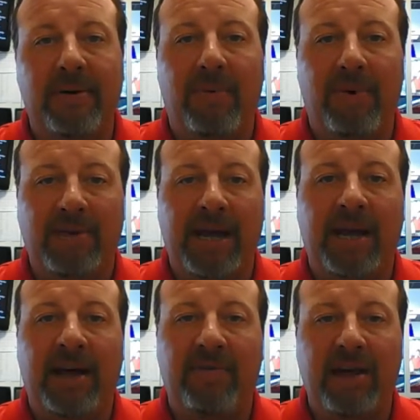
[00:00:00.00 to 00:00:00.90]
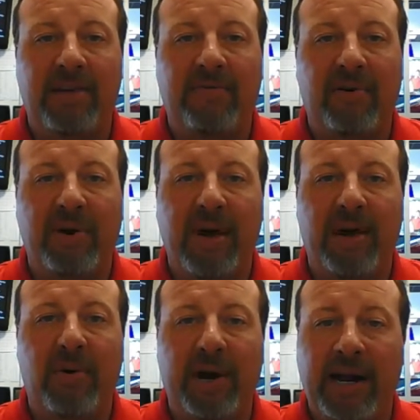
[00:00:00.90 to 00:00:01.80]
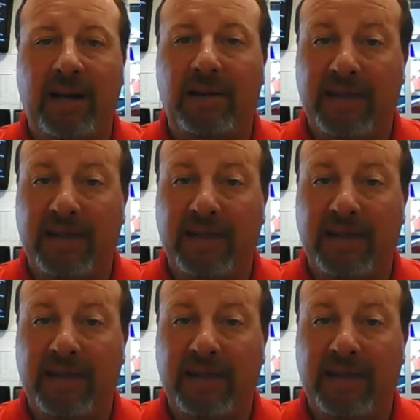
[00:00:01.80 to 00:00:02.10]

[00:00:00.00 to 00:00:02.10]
Once again, I thank you for your inquiry, and I will